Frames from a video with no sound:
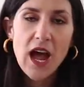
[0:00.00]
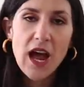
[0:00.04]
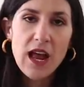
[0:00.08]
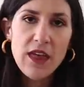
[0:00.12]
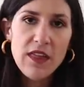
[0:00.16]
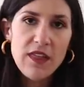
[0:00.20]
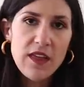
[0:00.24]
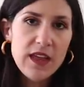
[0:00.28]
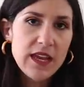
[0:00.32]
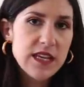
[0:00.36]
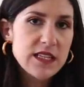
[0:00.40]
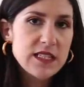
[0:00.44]

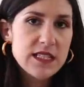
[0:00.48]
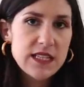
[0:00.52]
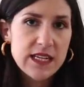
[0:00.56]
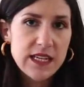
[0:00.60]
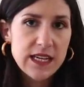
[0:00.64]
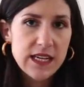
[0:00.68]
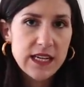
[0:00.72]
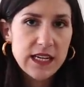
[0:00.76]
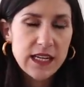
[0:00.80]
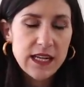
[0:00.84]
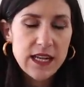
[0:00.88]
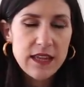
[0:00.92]
I think
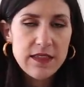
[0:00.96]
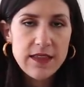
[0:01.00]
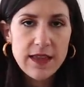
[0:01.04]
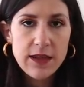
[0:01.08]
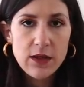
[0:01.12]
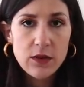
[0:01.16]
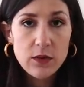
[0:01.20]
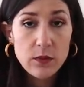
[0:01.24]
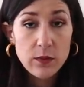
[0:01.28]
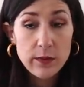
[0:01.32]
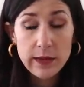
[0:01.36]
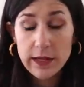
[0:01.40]
aesthetically
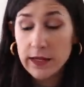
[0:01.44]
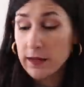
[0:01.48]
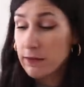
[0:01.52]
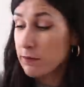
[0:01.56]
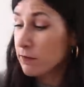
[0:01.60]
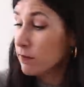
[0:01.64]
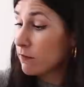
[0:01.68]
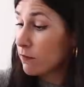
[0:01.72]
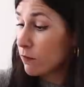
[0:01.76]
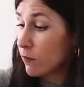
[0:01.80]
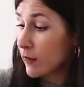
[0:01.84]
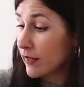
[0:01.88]
they look
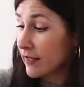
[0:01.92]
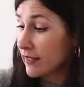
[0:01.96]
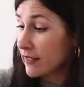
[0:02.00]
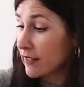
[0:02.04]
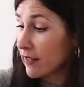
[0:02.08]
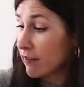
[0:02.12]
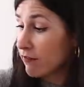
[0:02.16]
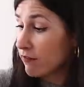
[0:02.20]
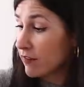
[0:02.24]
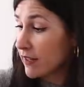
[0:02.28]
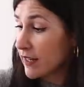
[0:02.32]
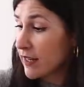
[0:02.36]
really, really
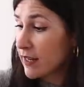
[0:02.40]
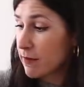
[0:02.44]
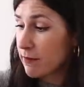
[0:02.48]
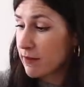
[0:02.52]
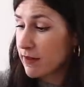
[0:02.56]
lovely.